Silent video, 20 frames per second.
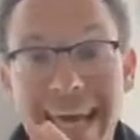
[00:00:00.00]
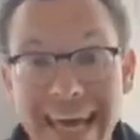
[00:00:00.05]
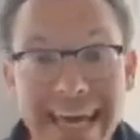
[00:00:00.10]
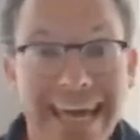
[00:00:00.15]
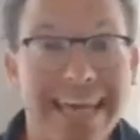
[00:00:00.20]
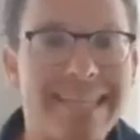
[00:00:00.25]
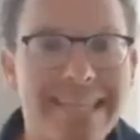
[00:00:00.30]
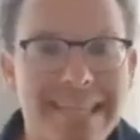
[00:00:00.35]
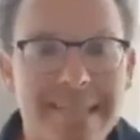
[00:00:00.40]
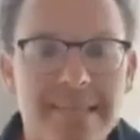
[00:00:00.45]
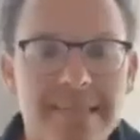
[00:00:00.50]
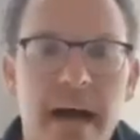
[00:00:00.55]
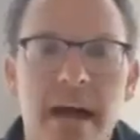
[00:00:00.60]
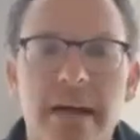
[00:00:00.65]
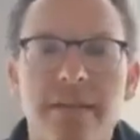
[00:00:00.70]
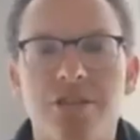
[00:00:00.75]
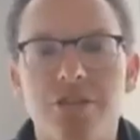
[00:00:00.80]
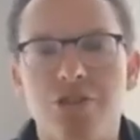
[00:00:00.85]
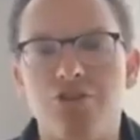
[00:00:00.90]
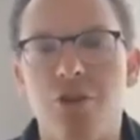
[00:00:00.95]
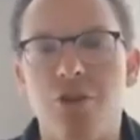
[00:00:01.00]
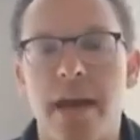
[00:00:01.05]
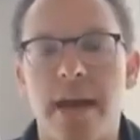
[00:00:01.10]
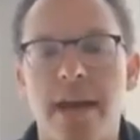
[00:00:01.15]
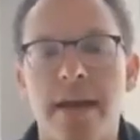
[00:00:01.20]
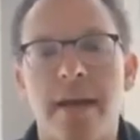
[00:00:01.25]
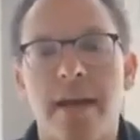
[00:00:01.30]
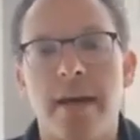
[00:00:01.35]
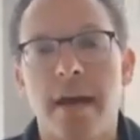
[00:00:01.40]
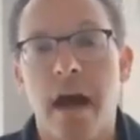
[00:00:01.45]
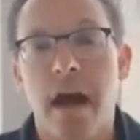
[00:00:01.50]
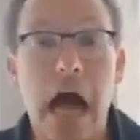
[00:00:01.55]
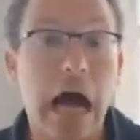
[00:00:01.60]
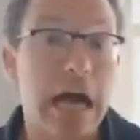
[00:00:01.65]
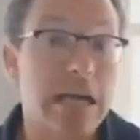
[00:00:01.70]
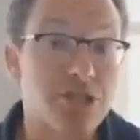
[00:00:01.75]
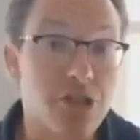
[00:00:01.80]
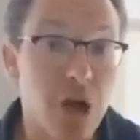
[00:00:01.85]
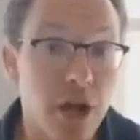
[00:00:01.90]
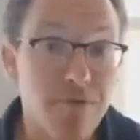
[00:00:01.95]
into Stocks to Trade
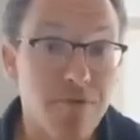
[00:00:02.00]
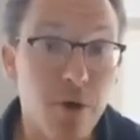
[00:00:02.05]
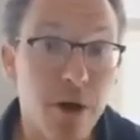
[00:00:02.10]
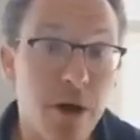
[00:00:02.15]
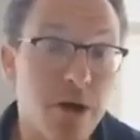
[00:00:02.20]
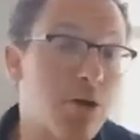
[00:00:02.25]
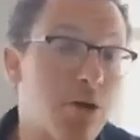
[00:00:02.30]
software.